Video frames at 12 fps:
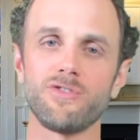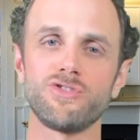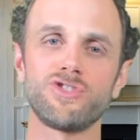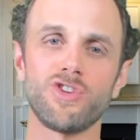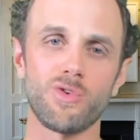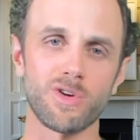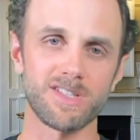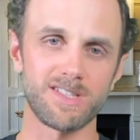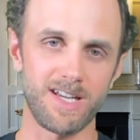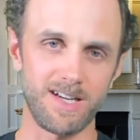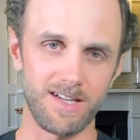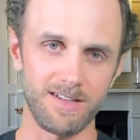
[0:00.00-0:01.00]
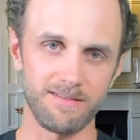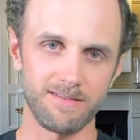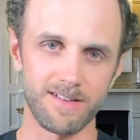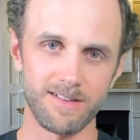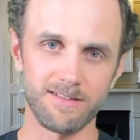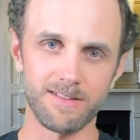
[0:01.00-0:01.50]
I was so
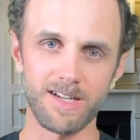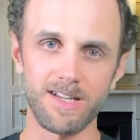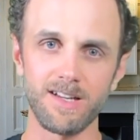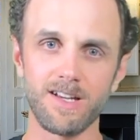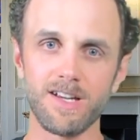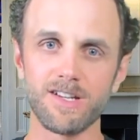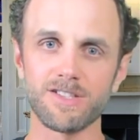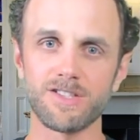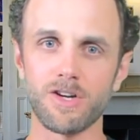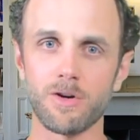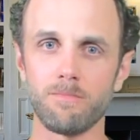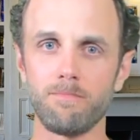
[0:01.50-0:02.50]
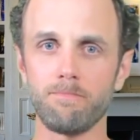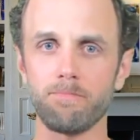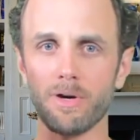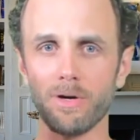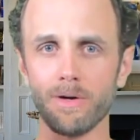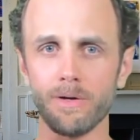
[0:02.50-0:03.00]
excited, right? So
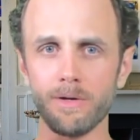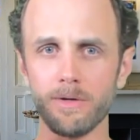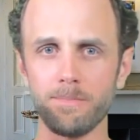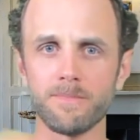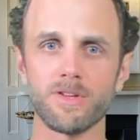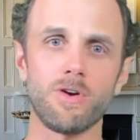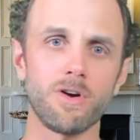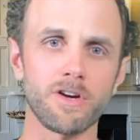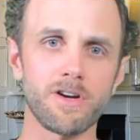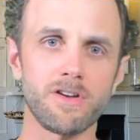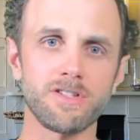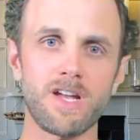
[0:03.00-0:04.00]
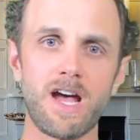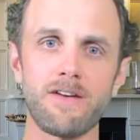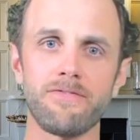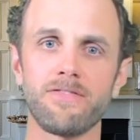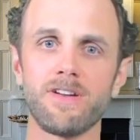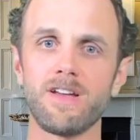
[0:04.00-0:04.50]
a horn goes
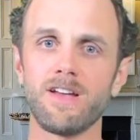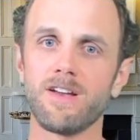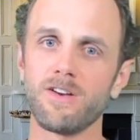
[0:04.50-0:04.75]
off.